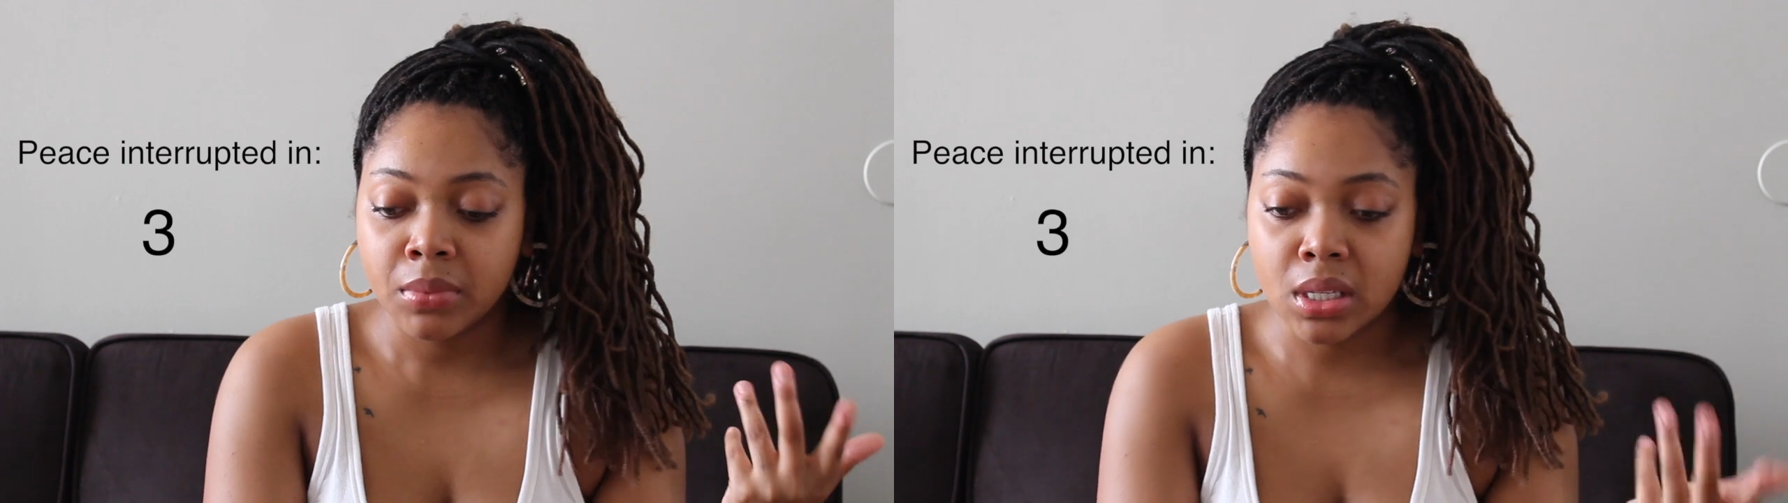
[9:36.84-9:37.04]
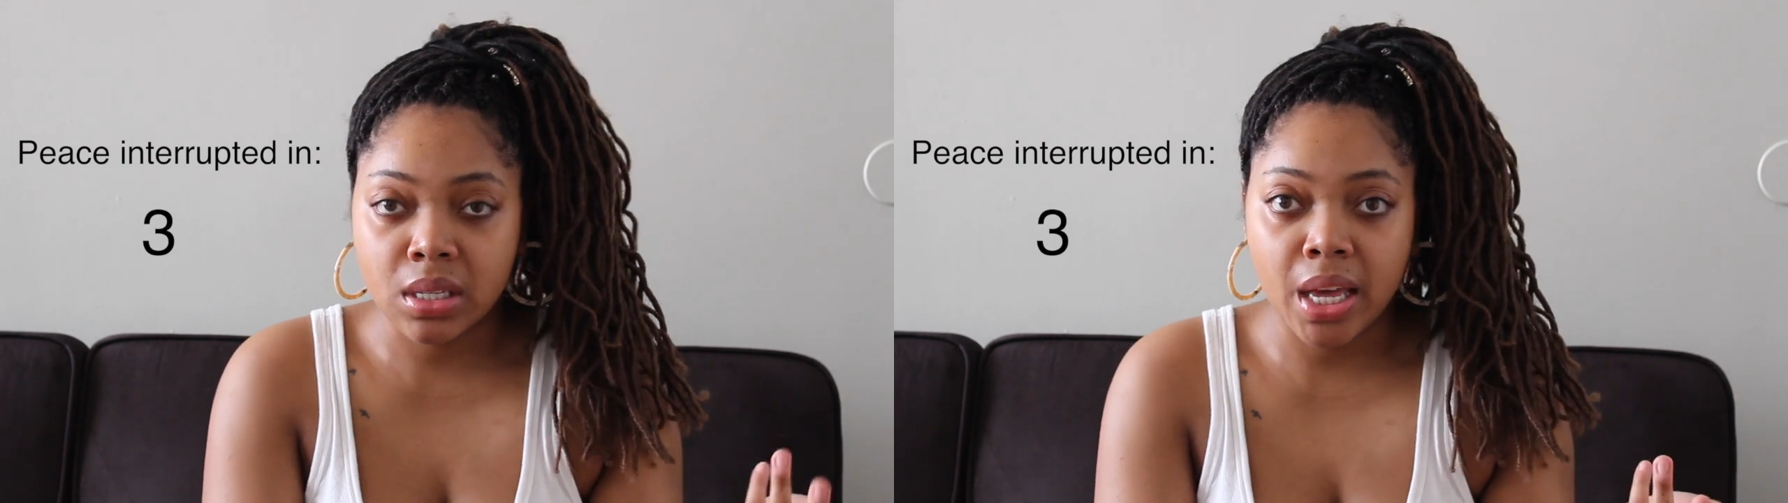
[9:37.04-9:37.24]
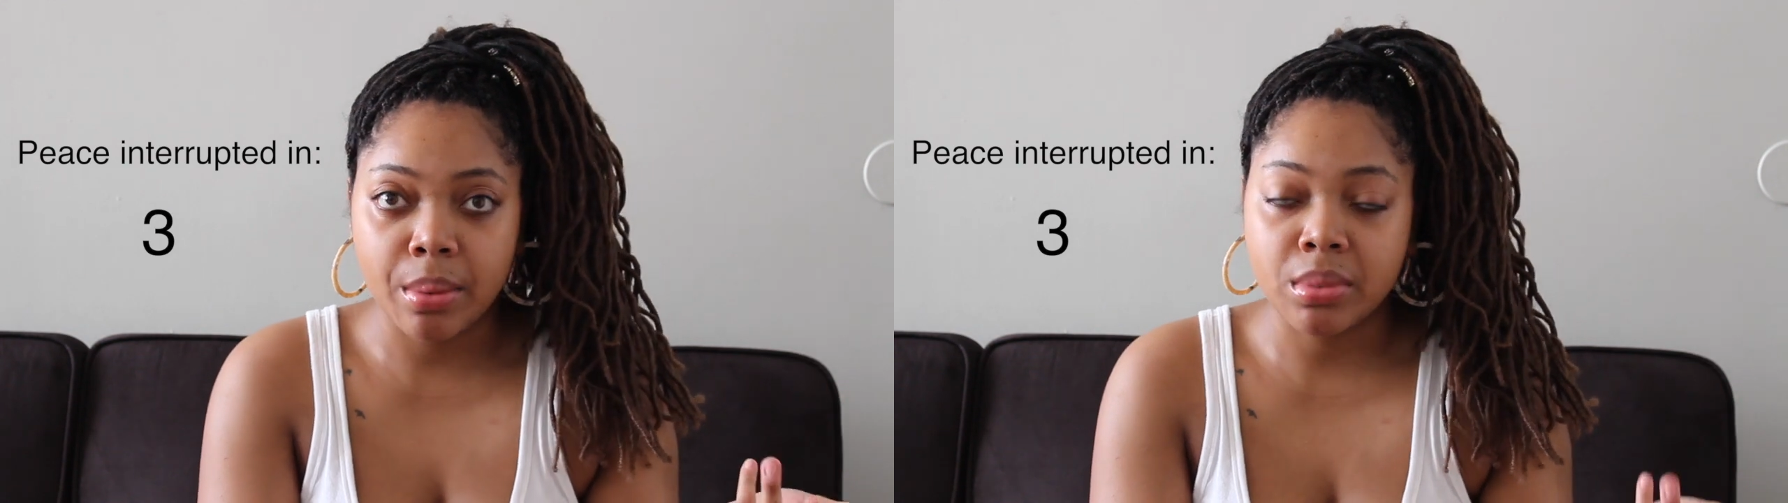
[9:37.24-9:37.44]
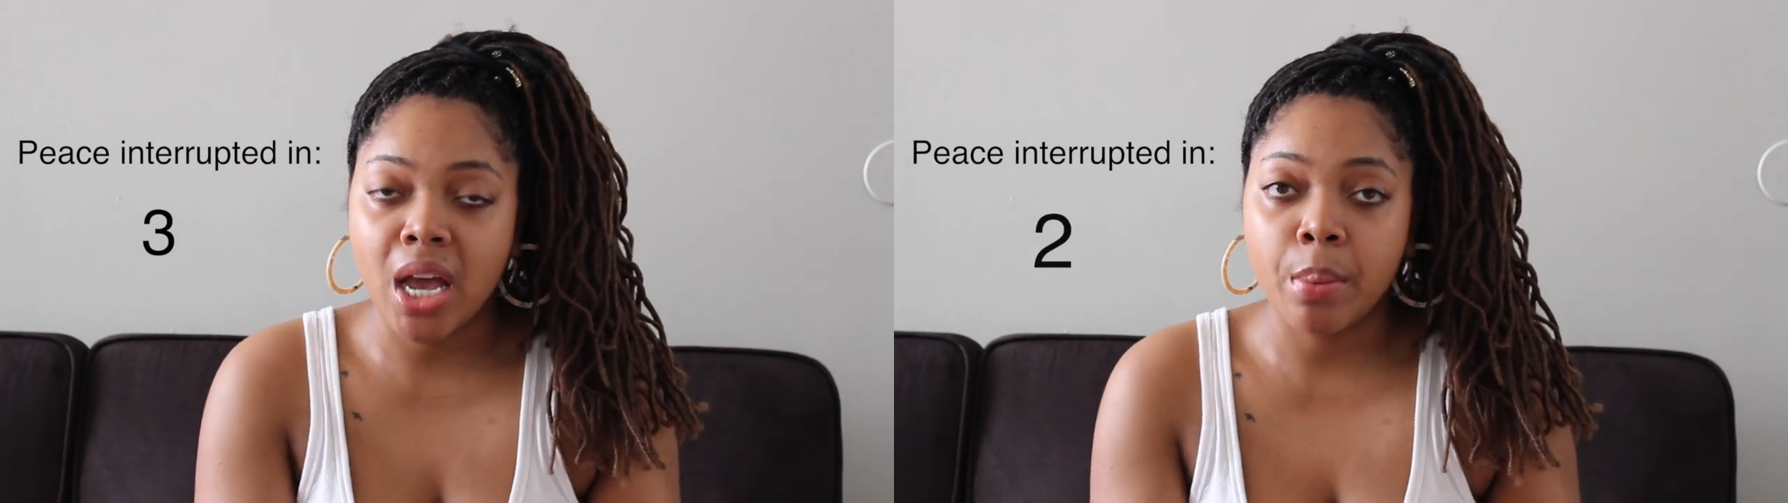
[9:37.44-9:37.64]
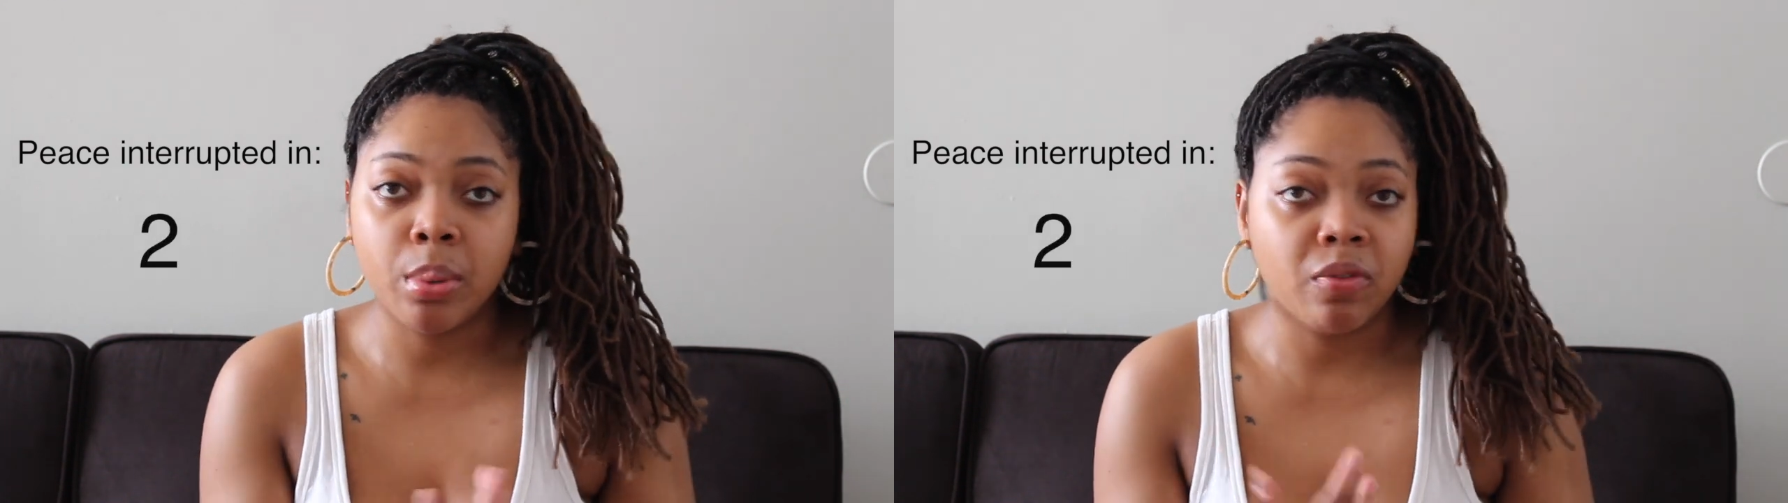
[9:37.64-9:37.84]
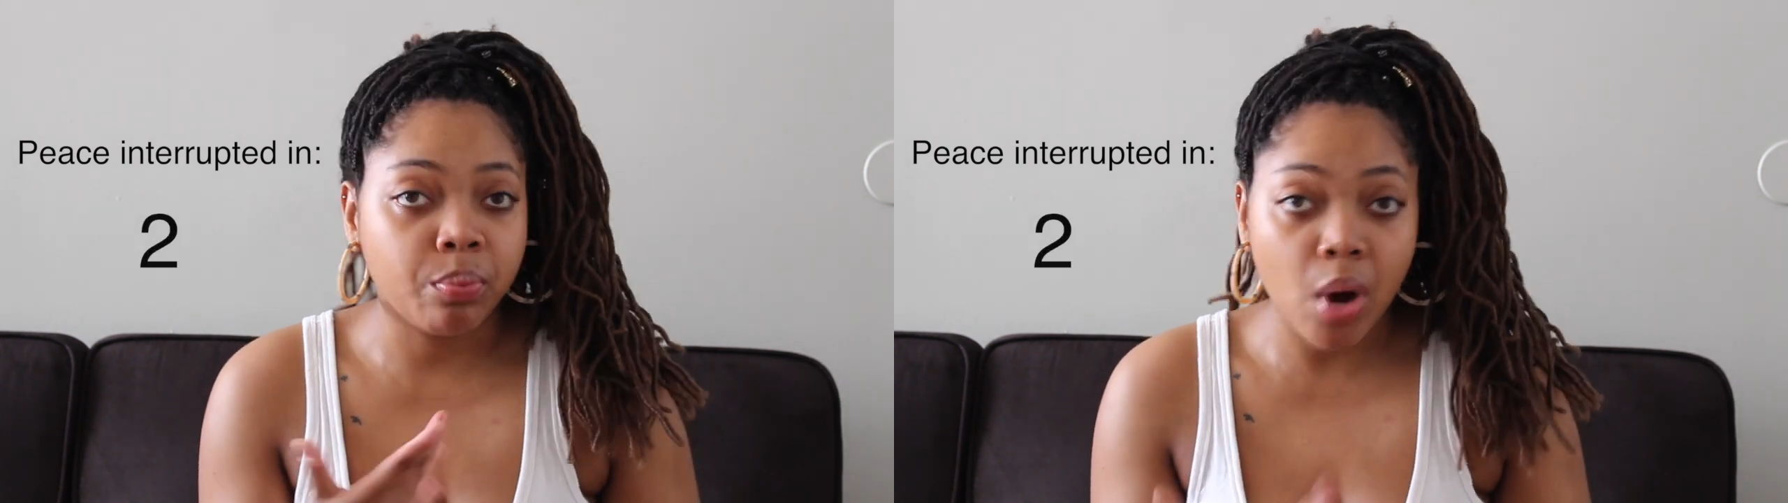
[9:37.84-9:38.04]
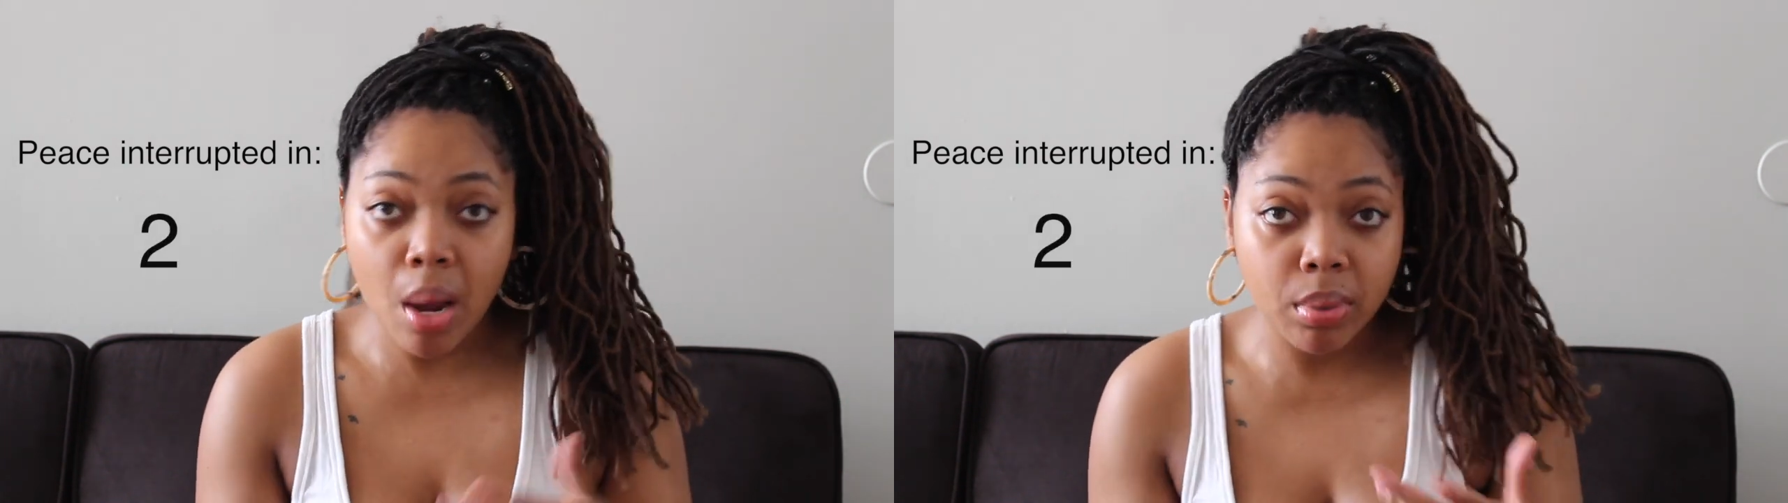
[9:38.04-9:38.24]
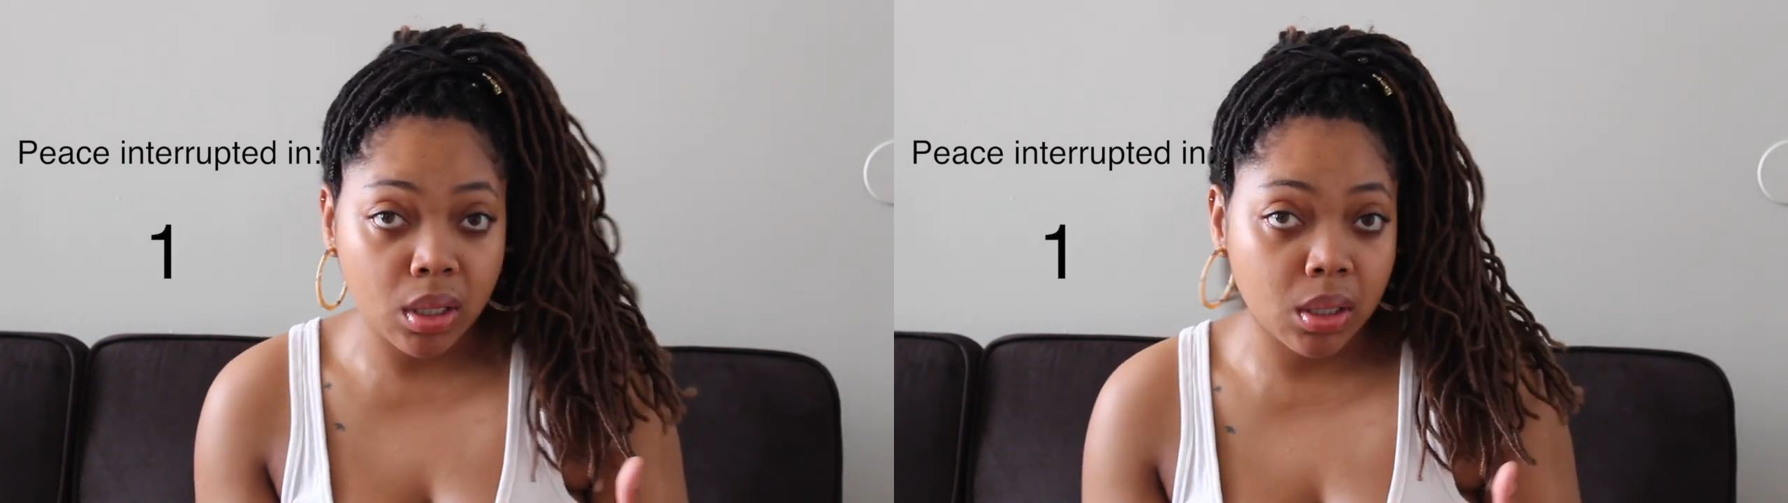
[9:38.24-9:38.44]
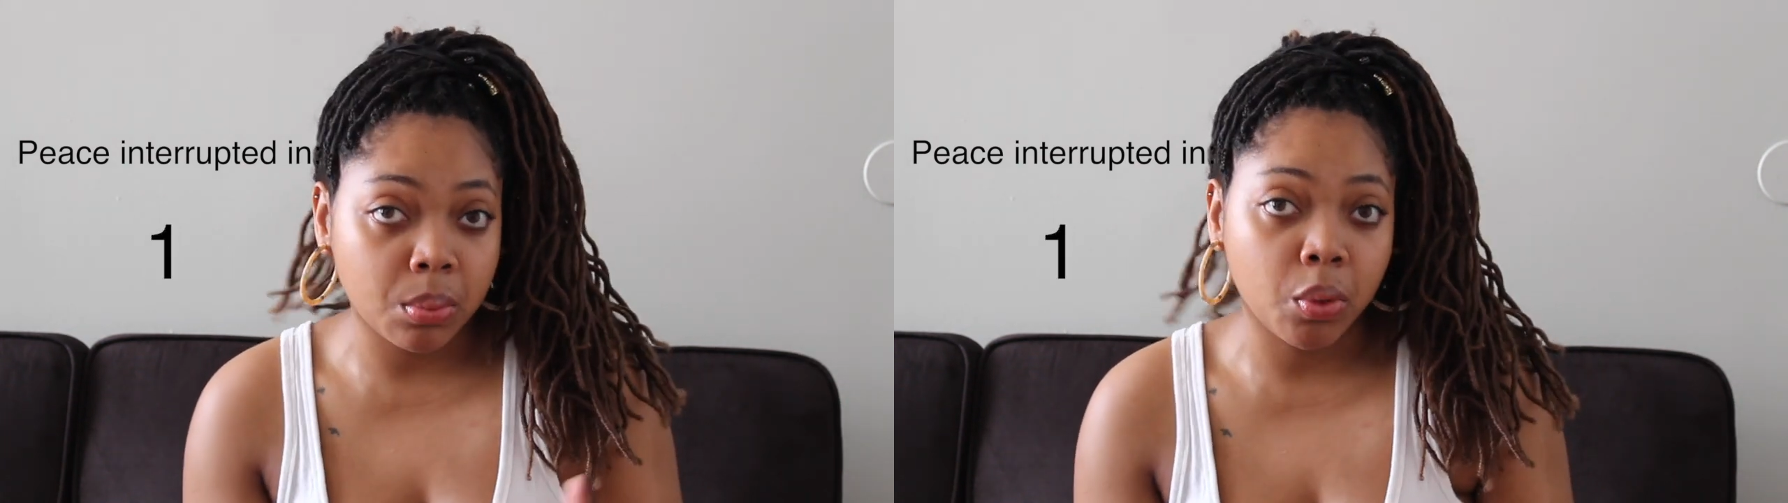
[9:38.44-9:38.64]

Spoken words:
The same type of problem,